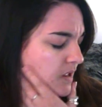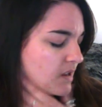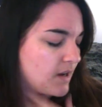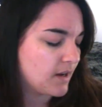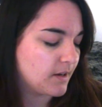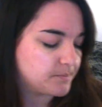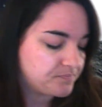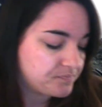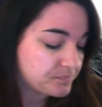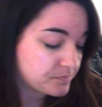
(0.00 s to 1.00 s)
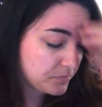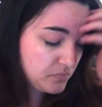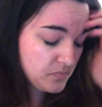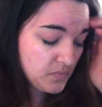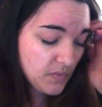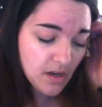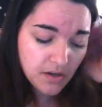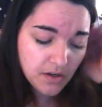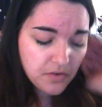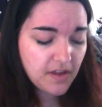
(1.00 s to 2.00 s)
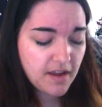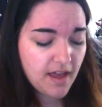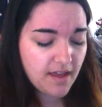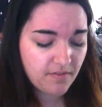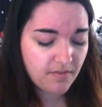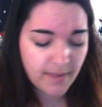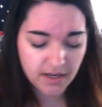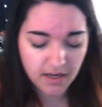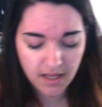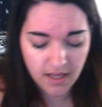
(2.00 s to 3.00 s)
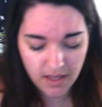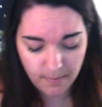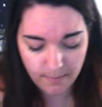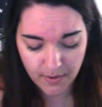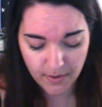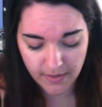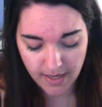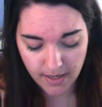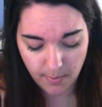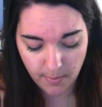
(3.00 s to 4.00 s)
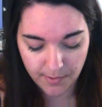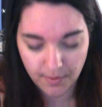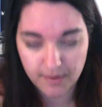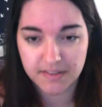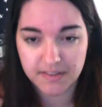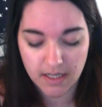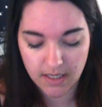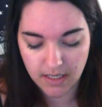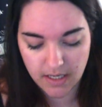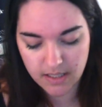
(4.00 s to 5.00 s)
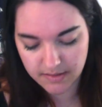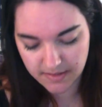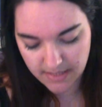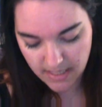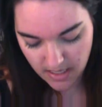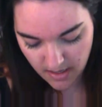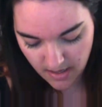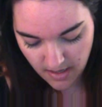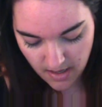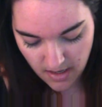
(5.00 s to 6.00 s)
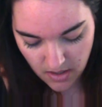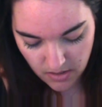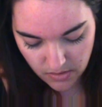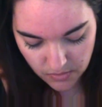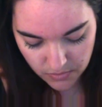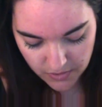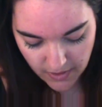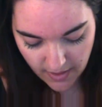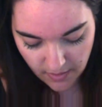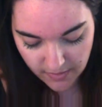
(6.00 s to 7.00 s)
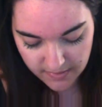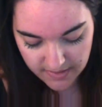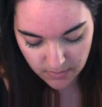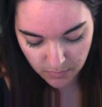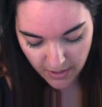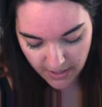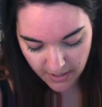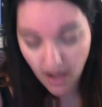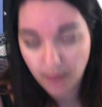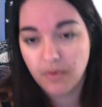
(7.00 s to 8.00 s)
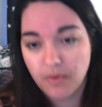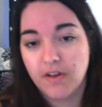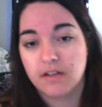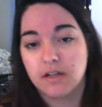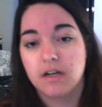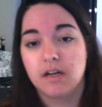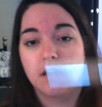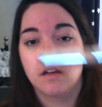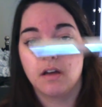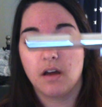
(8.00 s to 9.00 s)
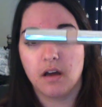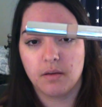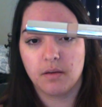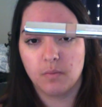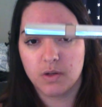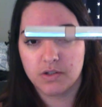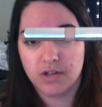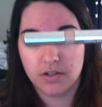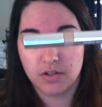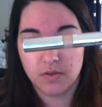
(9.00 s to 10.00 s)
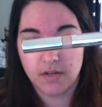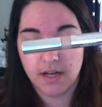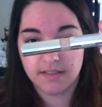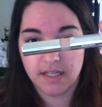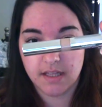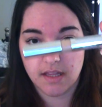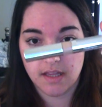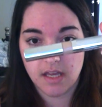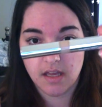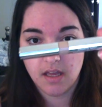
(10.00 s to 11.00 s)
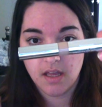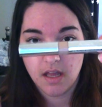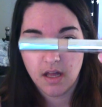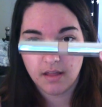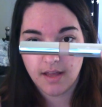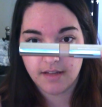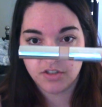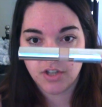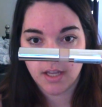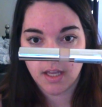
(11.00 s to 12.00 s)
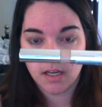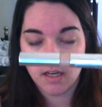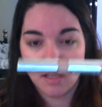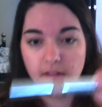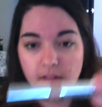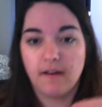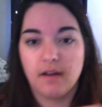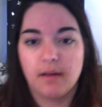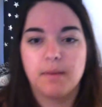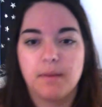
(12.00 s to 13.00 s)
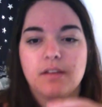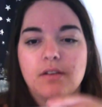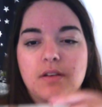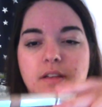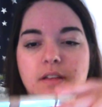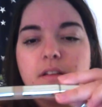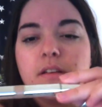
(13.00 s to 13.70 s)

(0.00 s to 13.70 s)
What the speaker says: Another thing I have made barely any progress on is the Neutrogena Healthy Skin Brightening Eye Perfector, which I showed you guys in the last check-in, and you can